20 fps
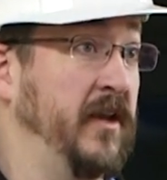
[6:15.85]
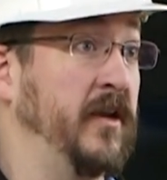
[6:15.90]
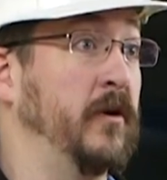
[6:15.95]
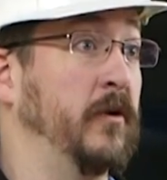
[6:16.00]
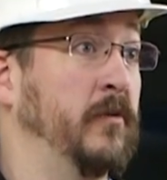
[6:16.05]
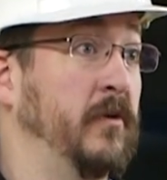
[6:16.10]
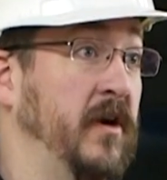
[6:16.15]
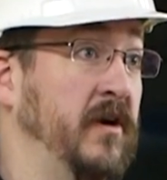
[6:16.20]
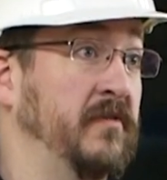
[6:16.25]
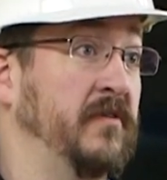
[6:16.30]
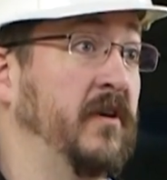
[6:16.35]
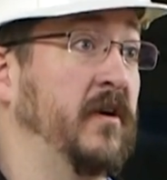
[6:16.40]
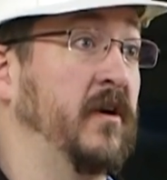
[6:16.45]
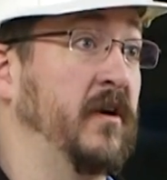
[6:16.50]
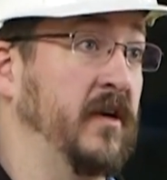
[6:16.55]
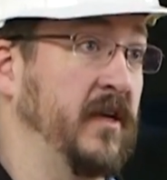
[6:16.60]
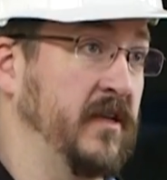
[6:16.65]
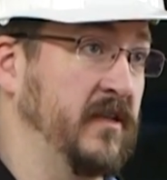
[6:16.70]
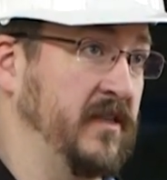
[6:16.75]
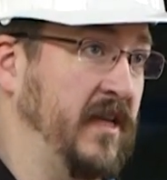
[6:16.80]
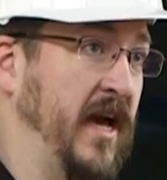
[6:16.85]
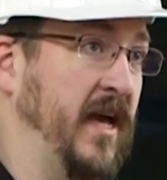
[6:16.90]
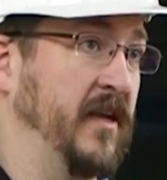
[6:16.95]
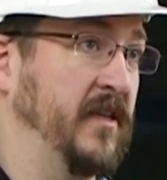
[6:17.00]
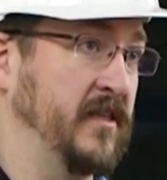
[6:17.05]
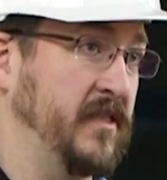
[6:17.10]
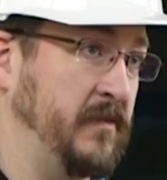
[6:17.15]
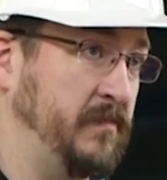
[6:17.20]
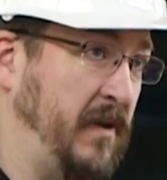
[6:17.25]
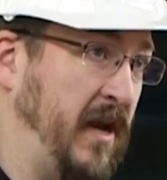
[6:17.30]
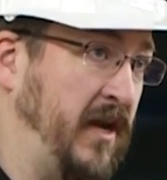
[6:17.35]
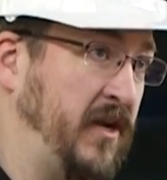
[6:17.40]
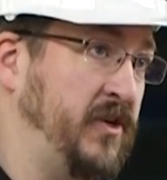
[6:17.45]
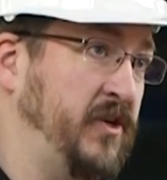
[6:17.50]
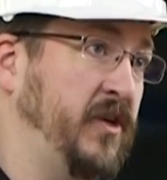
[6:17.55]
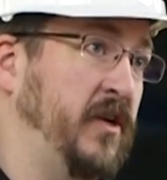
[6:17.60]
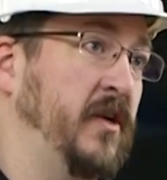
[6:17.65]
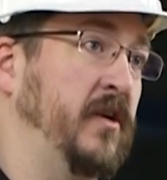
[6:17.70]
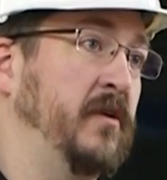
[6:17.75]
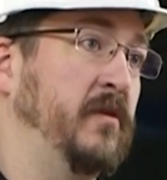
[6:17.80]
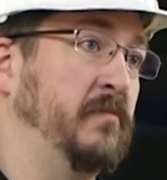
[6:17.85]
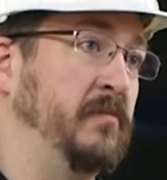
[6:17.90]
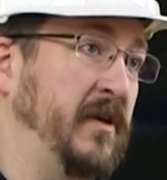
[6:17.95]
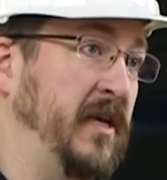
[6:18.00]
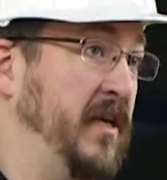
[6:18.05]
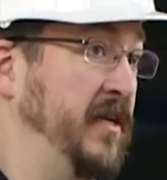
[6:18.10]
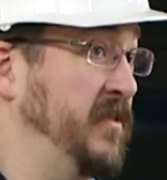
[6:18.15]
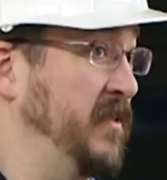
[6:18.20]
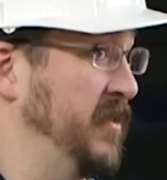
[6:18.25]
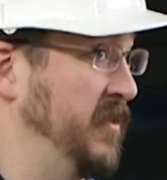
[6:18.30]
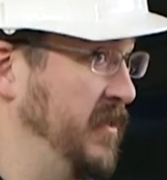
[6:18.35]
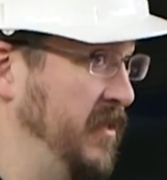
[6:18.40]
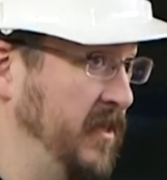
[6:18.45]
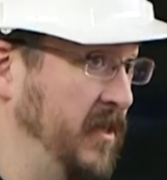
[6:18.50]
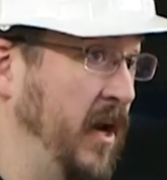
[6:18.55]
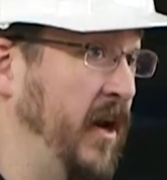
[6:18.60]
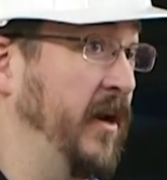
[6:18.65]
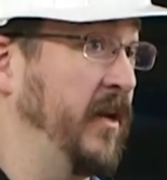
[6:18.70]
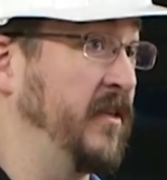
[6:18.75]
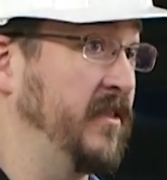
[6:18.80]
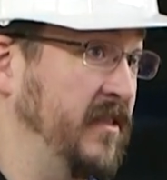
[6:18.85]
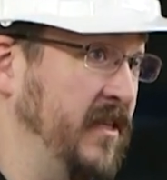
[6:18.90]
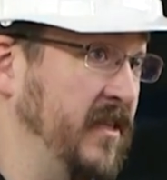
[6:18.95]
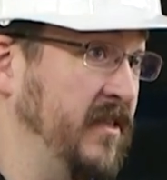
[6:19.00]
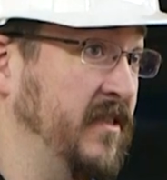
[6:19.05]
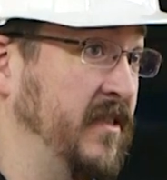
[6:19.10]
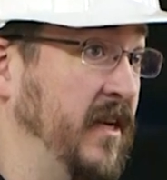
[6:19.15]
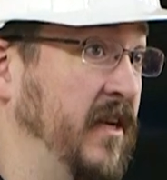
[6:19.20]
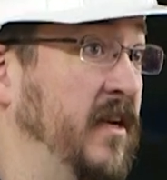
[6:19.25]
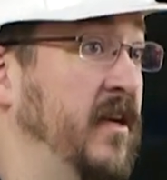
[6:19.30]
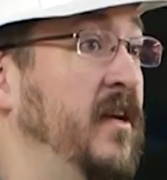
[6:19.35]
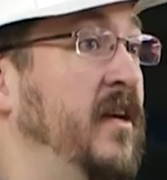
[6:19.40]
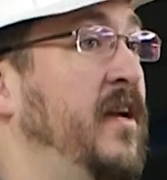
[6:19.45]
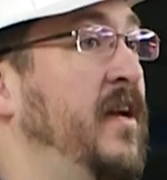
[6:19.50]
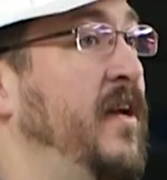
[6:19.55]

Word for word: Eagle River is that inspection piece is non-existent.